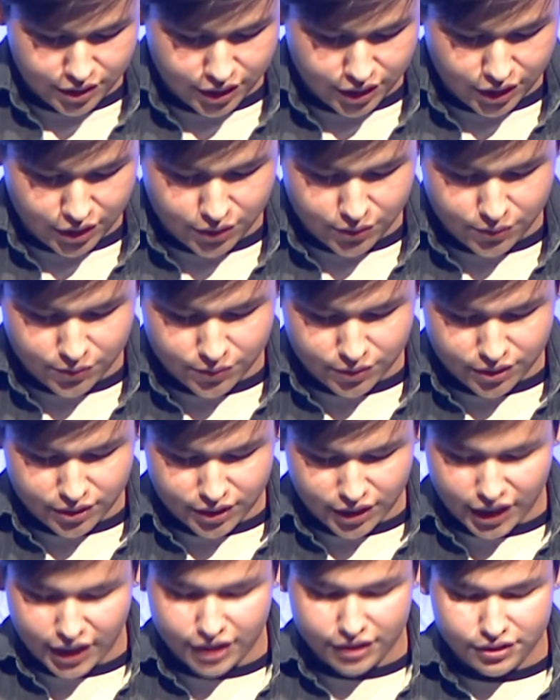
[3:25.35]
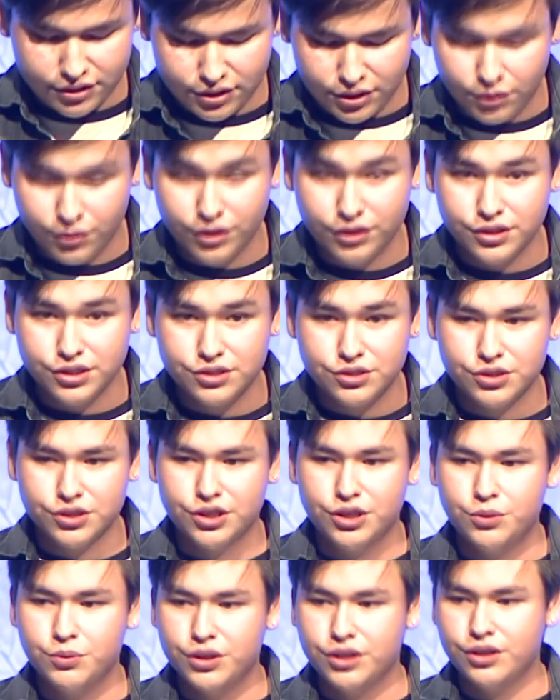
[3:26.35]
You can't go on this
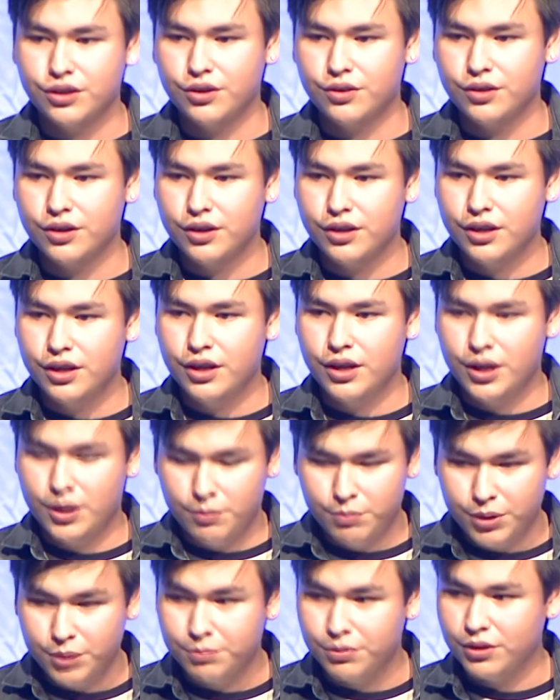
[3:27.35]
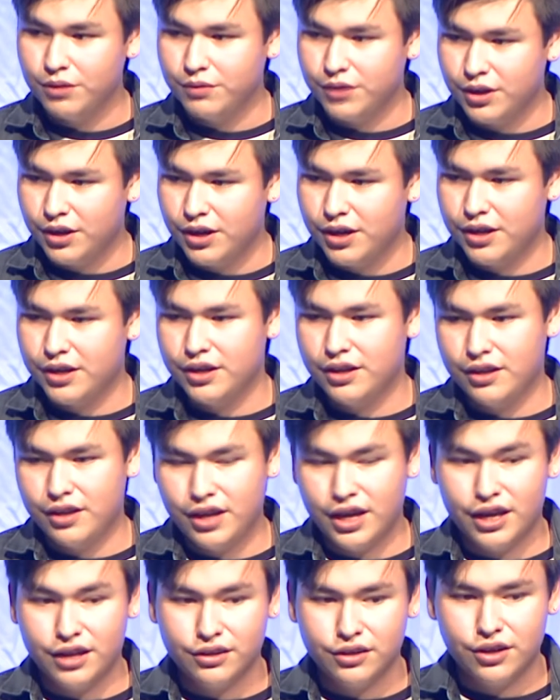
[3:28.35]
journey without people of God
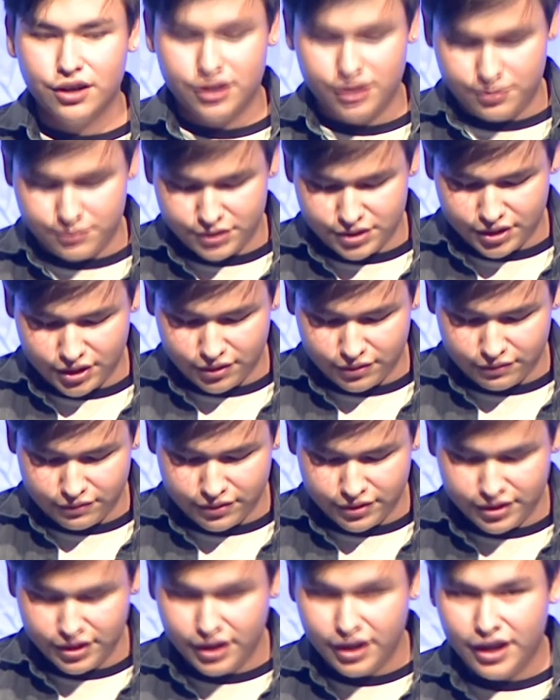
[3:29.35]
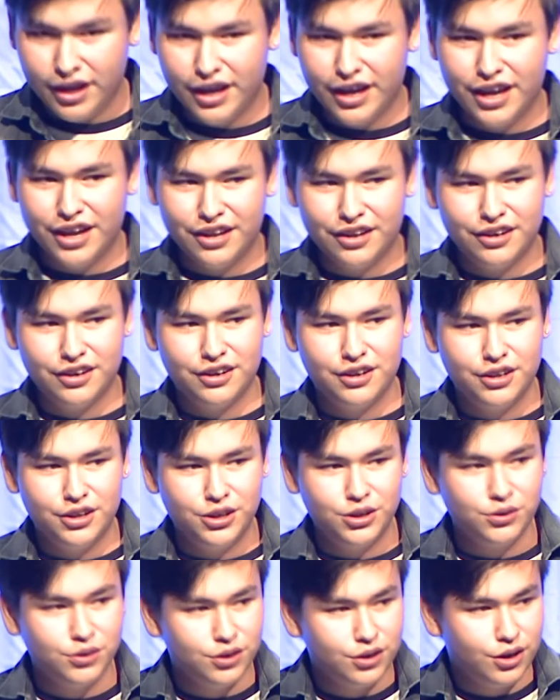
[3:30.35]
and God himself. And
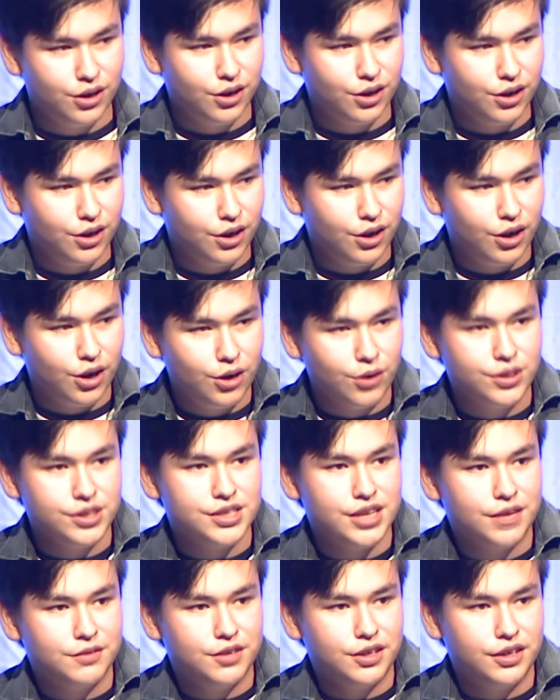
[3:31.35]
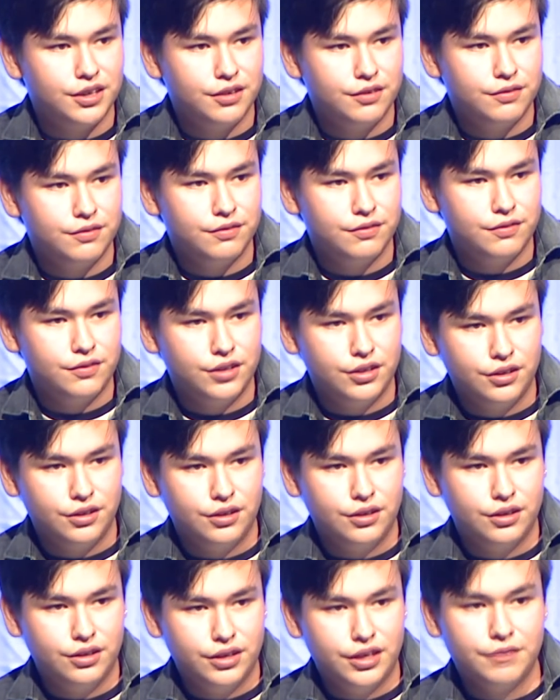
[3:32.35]
you always have to give
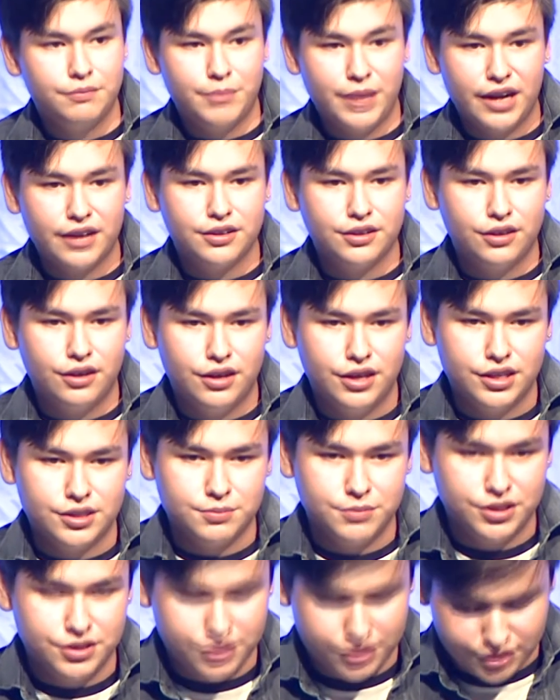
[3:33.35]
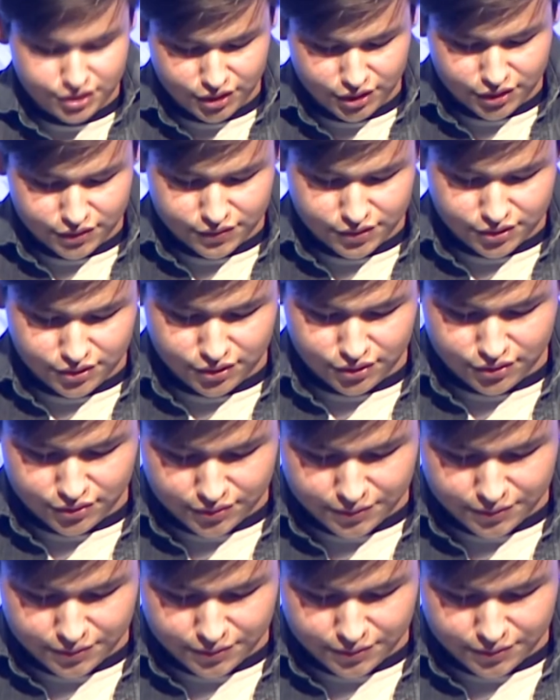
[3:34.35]
back to God as much as he gives to you.